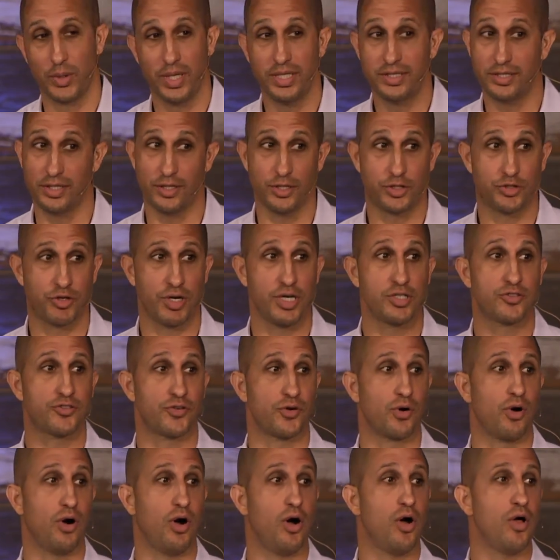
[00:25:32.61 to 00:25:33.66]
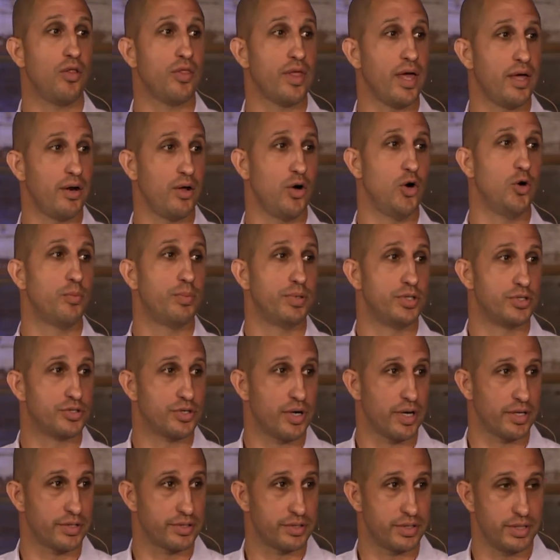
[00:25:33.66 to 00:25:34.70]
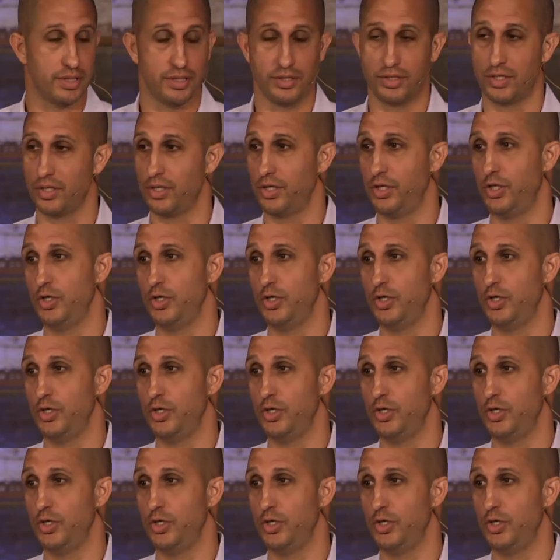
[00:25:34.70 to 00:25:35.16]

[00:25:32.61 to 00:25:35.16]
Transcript: It's so easy to transfer all that hope and trust